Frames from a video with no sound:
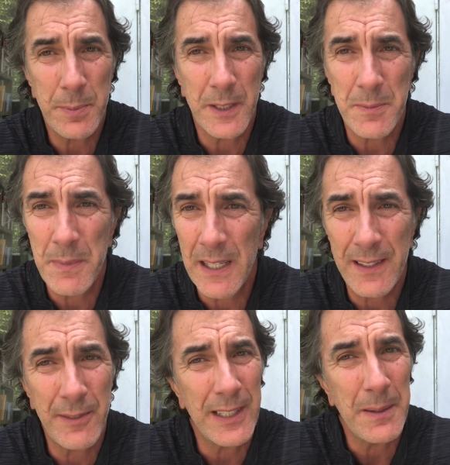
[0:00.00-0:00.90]
because Mal's
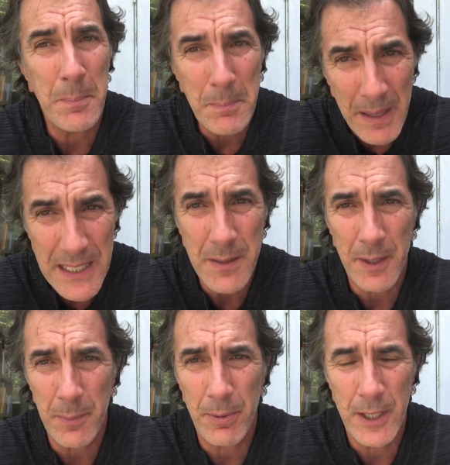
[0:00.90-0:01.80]
having an immense
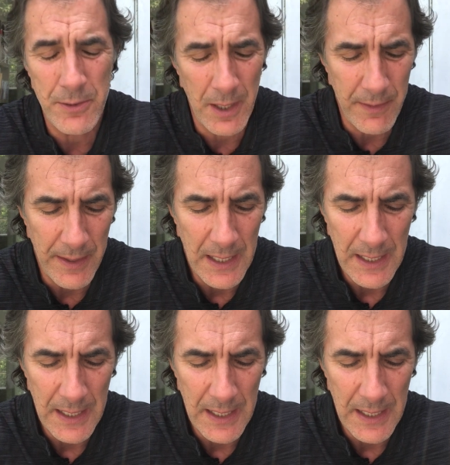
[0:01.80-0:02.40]
amount of prey drive